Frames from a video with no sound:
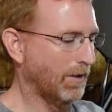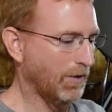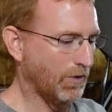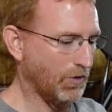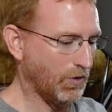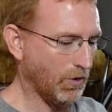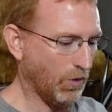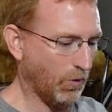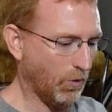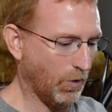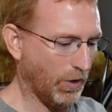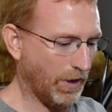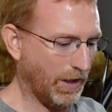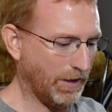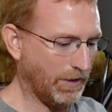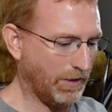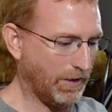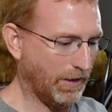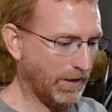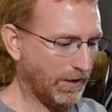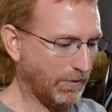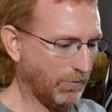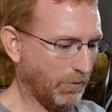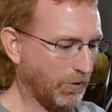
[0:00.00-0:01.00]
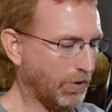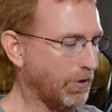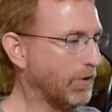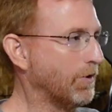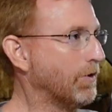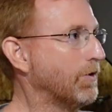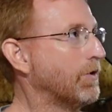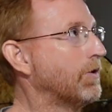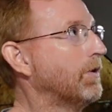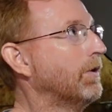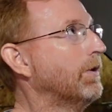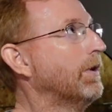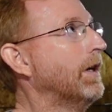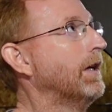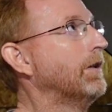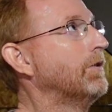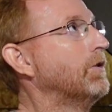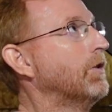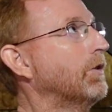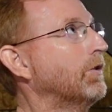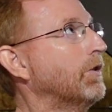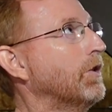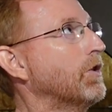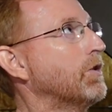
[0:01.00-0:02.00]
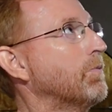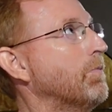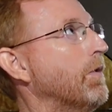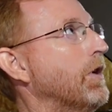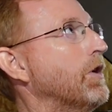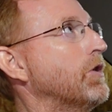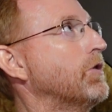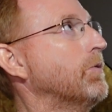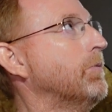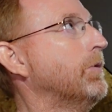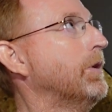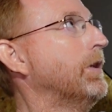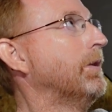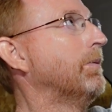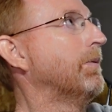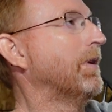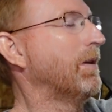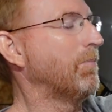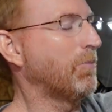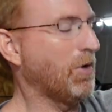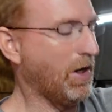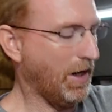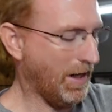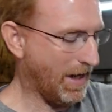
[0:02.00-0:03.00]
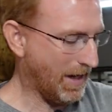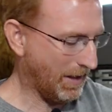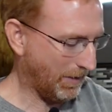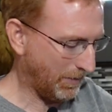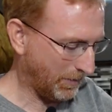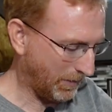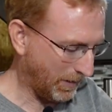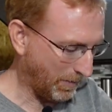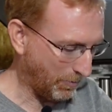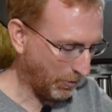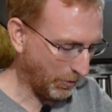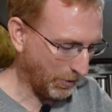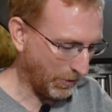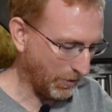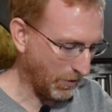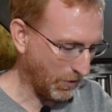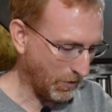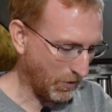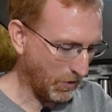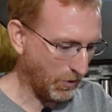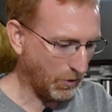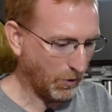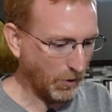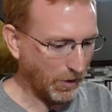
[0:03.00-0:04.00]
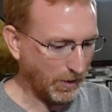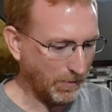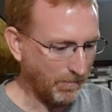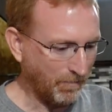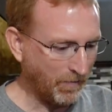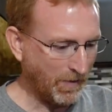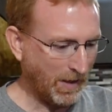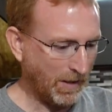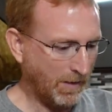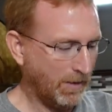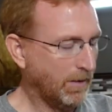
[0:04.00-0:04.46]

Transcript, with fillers: So what I did was I took this measurement and probably added a couple inches to it